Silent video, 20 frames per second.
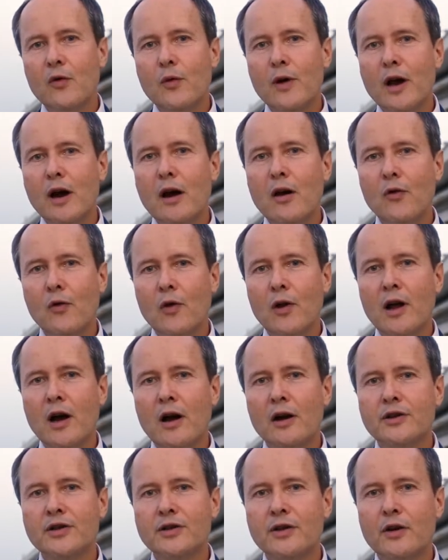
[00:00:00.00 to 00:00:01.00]
We are a
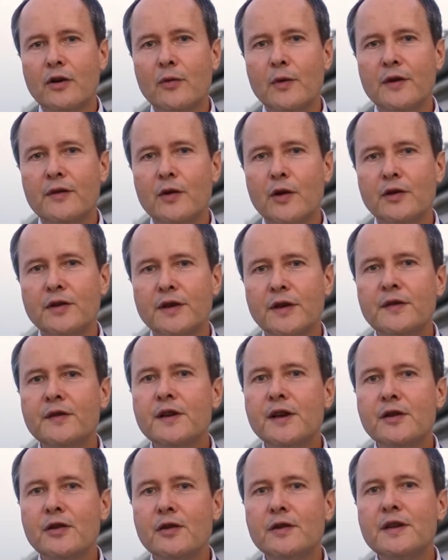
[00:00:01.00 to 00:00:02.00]
large research
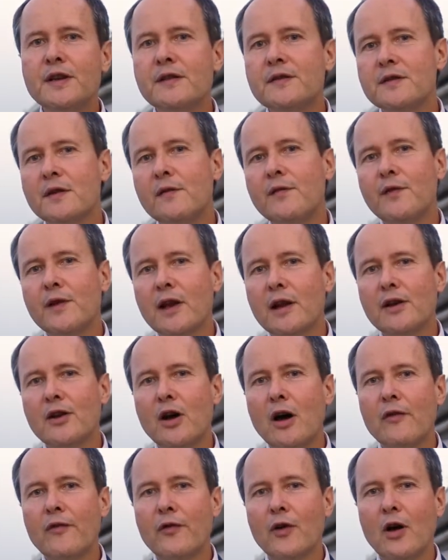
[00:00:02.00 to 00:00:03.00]
institute in the field
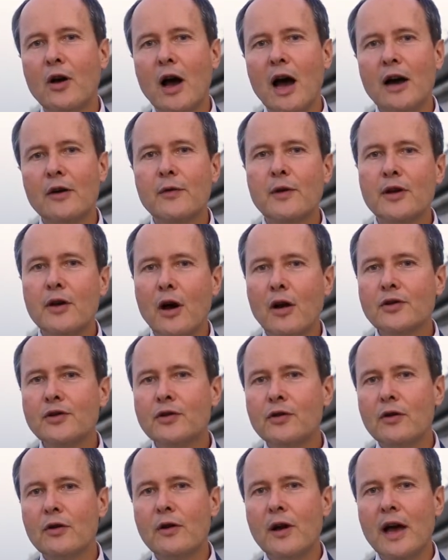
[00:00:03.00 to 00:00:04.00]
of
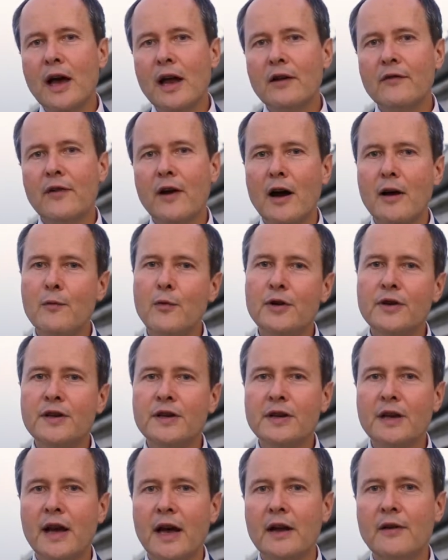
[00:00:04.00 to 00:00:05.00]
agriculture,
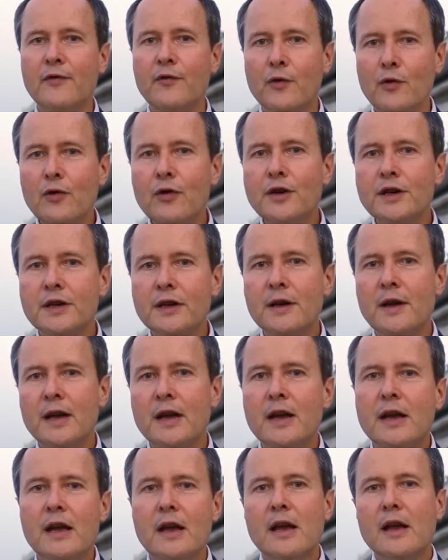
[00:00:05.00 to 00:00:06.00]
environment and food.
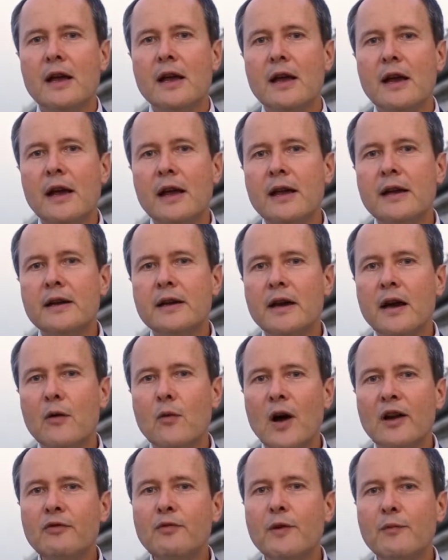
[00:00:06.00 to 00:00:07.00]
And
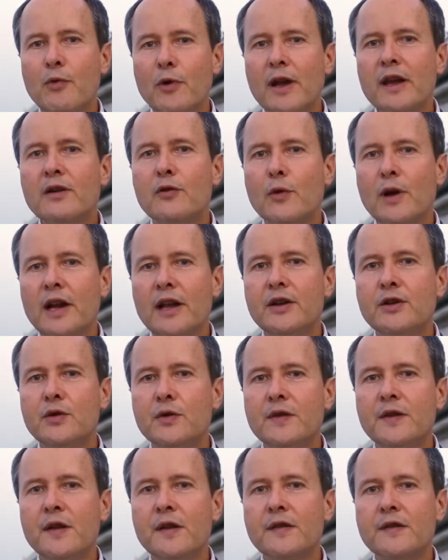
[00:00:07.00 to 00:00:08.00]
what we bring really
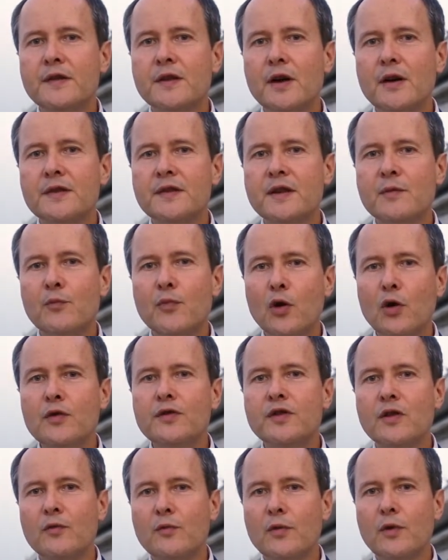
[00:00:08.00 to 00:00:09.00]
to this
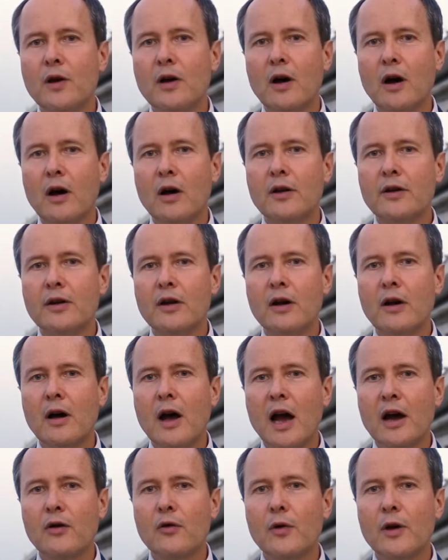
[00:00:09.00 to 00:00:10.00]
symposium on
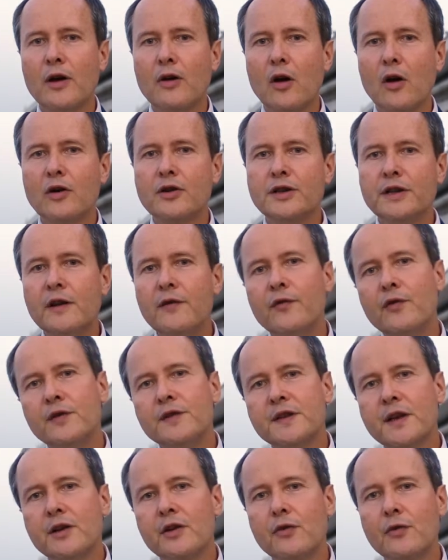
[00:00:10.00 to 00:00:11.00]
agroecology,
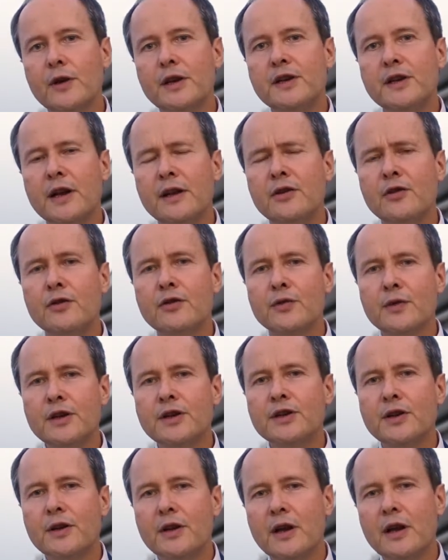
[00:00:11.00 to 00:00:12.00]
food security and
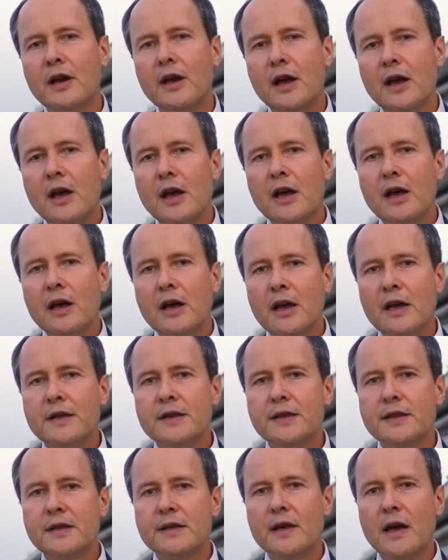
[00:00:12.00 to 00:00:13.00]
nutrition
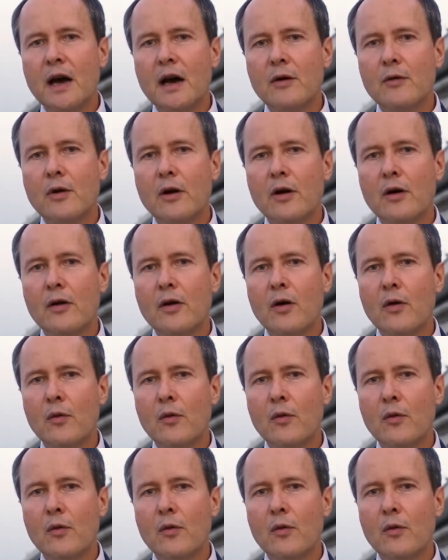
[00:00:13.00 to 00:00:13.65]
is our